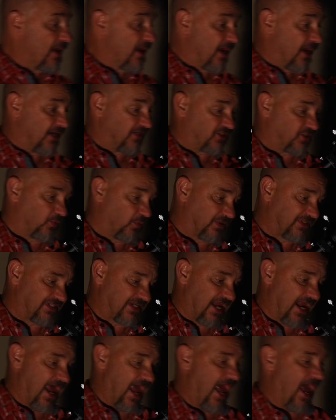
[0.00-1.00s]
And so what's
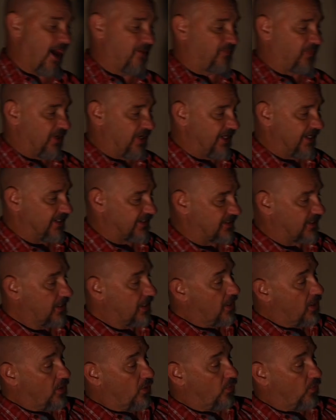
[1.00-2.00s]
going to happen is
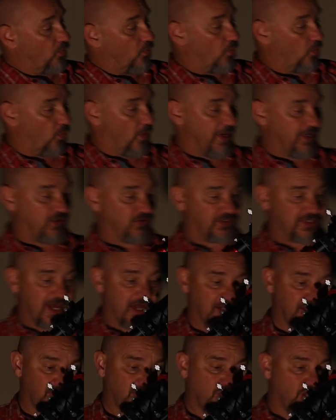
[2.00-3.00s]
when you
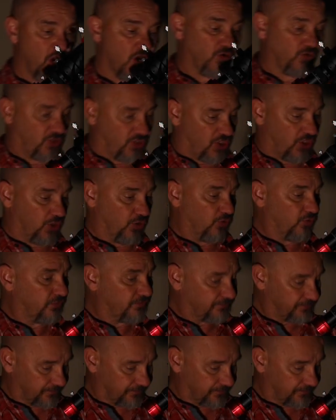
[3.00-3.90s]
tell it go to,